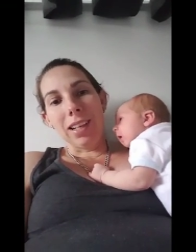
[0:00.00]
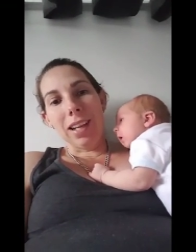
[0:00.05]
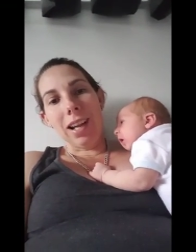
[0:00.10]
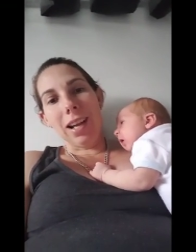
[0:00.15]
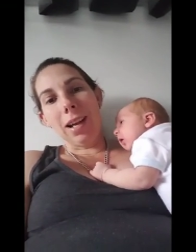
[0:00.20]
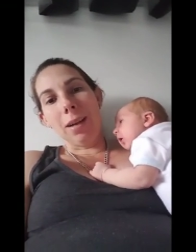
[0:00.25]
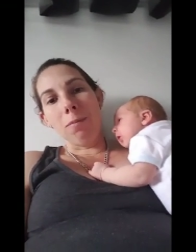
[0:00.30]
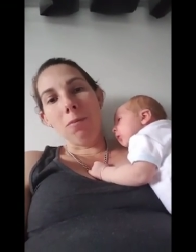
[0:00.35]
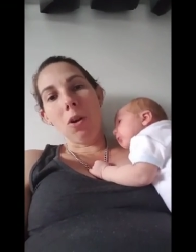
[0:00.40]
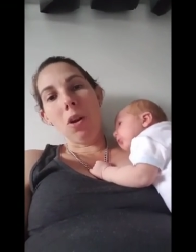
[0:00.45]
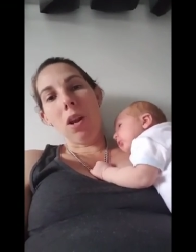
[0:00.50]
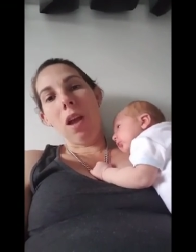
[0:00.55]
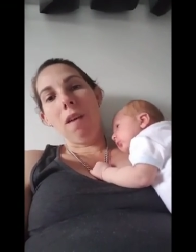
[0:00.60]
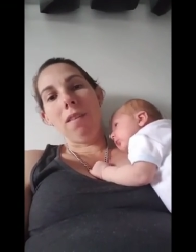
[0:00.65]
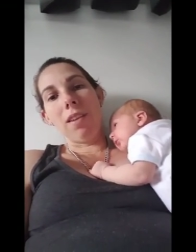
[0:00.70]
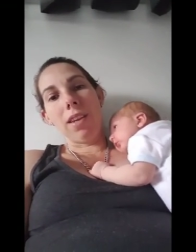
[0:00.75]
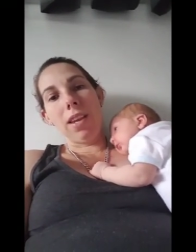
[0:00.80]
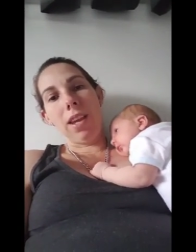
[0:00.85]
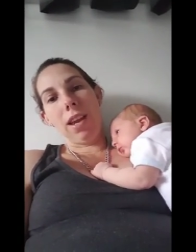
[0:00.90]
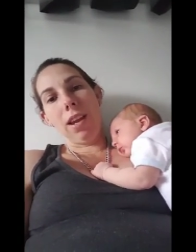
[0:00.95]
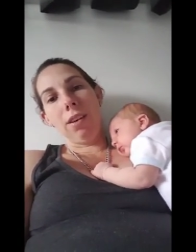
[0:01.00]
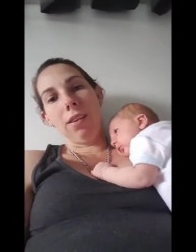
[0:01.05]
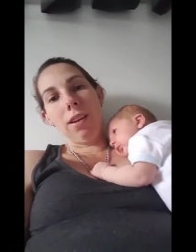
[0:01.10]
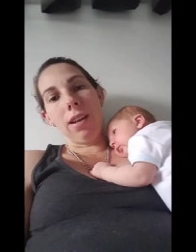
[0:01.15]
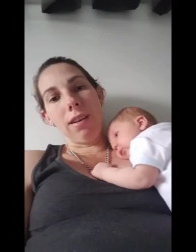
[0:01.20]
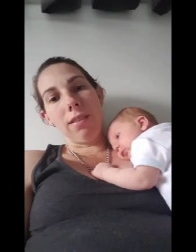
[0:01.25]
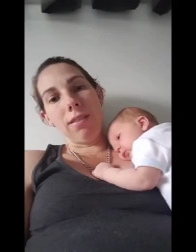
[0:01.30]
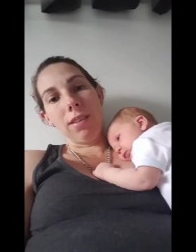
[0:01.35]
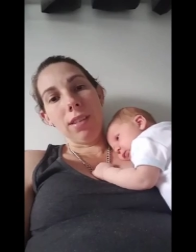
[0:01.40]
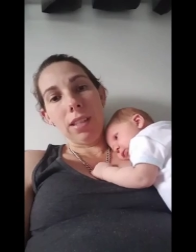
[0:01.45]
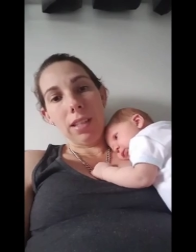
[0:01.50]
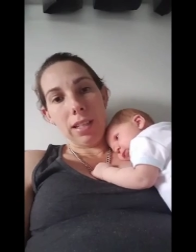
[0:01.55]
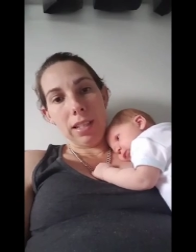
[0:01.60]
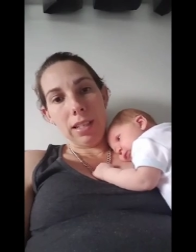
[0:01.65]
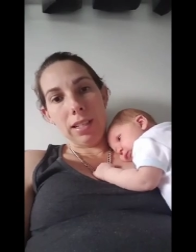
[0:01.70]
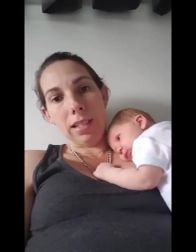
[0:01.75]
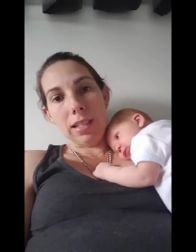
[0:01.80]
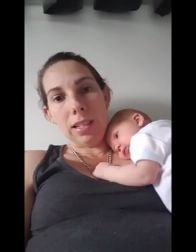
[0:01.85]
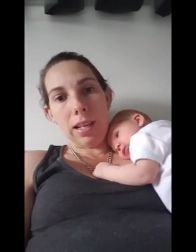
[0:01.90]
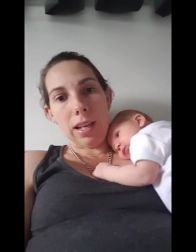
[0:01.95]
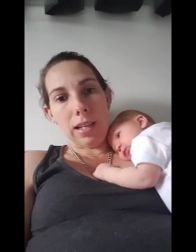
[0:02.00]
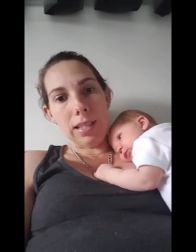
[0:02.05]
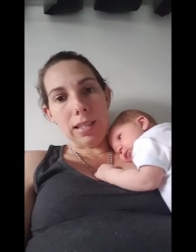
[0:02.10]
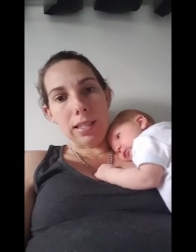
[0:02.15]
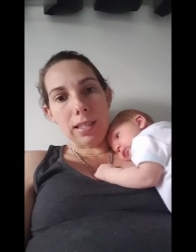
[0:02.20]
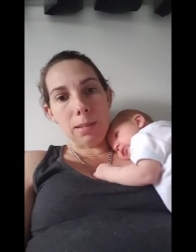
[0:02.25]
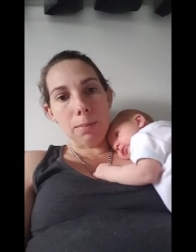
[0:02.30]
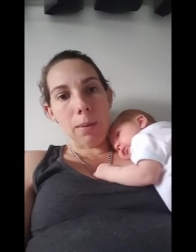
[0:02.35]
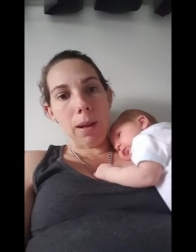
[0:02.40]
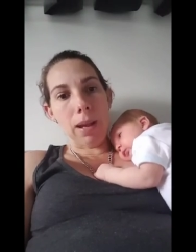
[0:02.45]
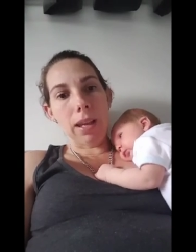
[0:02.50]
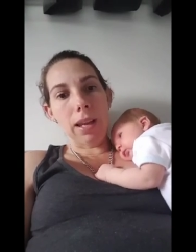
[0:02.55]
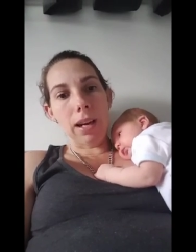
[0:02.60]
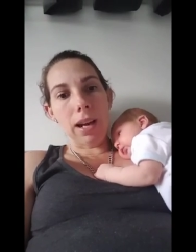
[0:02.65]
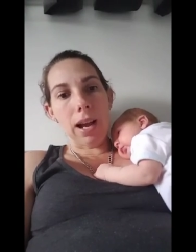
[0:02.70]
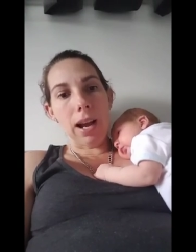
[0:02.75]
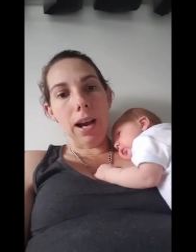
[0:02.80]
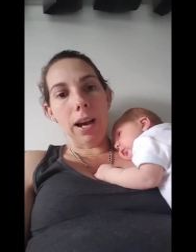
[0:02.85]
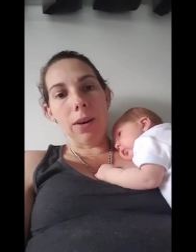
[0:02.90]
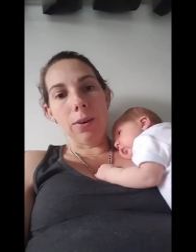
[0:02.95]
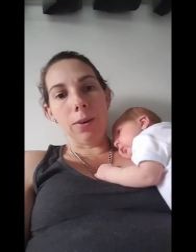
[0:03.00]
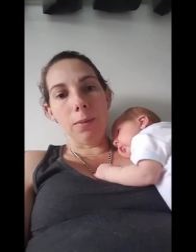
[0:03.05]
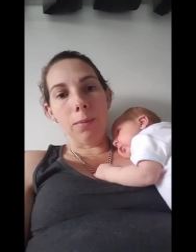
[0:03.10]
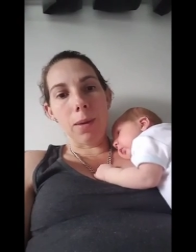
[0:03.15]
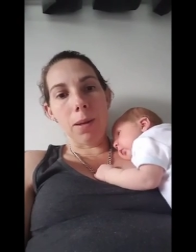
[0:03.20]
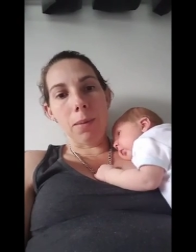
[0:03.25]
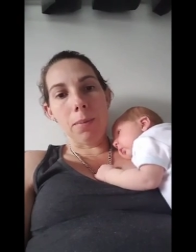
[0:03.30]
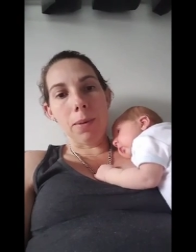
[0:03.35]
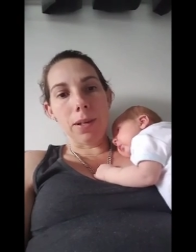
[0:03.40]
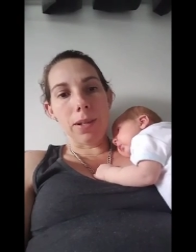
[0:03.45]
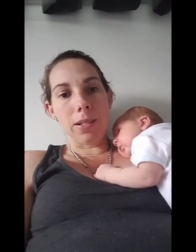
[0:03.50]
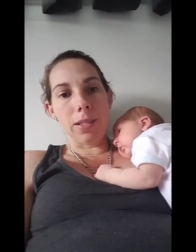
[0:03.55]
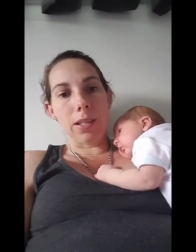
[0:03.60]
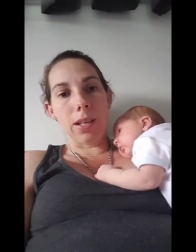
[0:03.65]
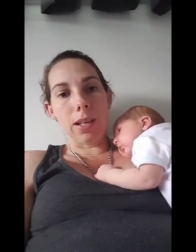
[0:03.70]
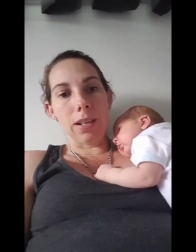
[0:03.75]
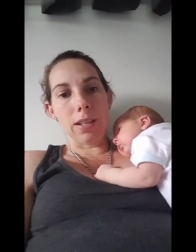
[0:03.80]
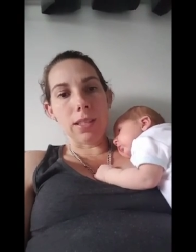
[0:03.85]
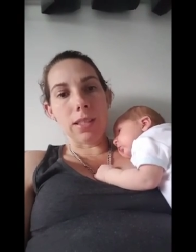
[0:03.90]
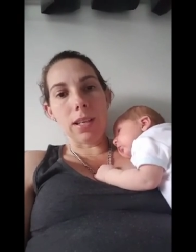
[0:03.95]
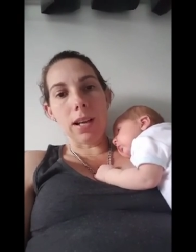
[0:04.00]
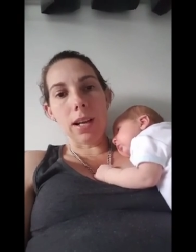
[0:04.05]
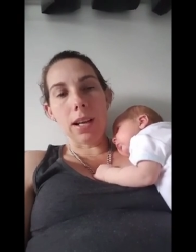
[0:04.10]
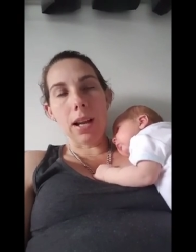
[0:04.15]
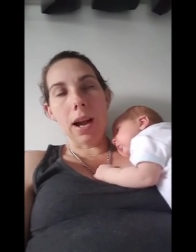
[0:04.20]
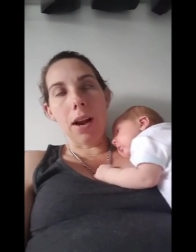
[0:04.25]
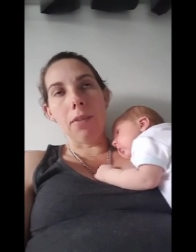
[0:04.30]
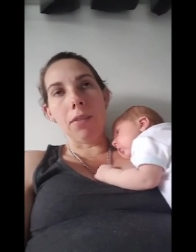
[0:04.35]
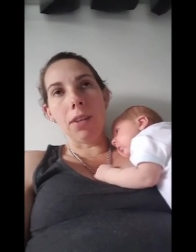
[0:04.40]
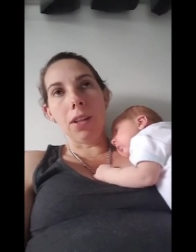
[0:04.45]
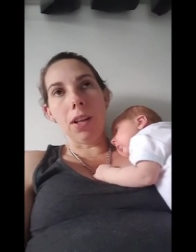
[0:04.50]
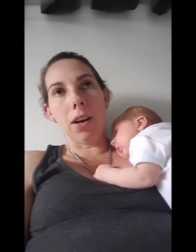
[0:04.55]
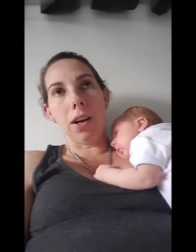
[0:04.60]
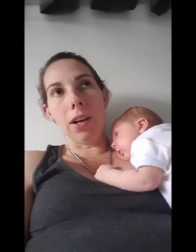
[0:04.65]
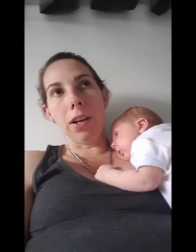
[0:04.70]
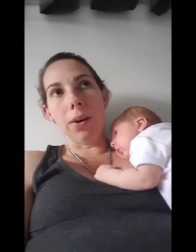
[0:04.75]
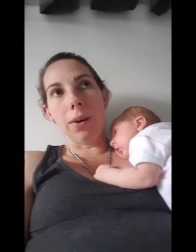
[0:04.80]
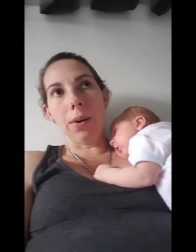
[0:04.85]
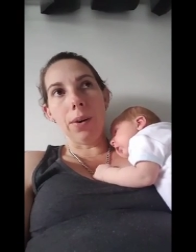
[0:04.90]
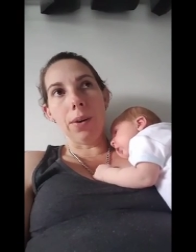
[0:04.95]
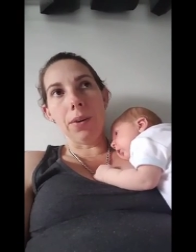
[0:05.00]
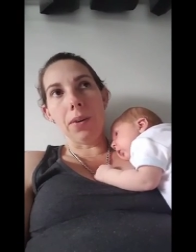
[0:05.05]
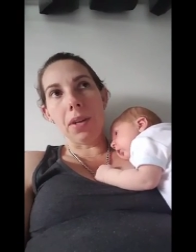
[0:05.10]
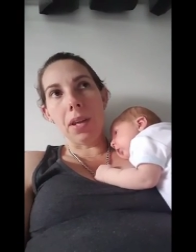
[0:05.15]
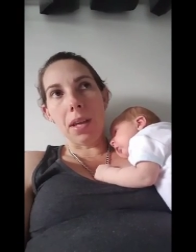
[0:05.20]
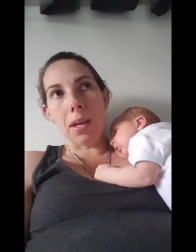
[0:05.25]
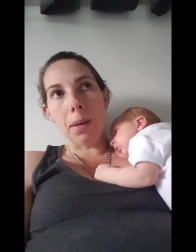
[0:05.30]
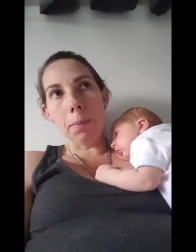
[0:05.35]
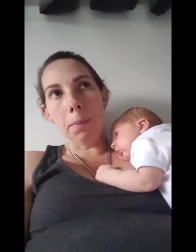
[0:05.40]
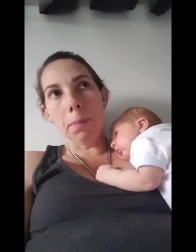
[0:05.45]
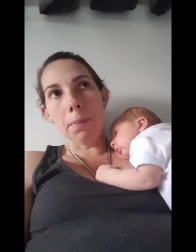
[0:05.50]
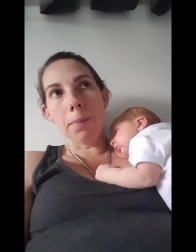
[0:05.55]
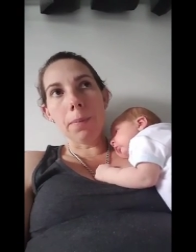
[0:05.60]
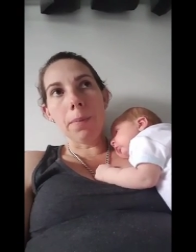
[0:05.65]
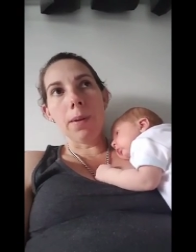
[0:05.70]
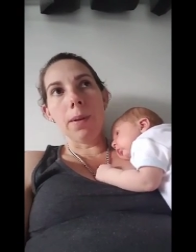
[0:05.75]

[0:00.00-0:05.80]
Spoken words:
not having Ken around really does make it hard on me because I can't rely on him.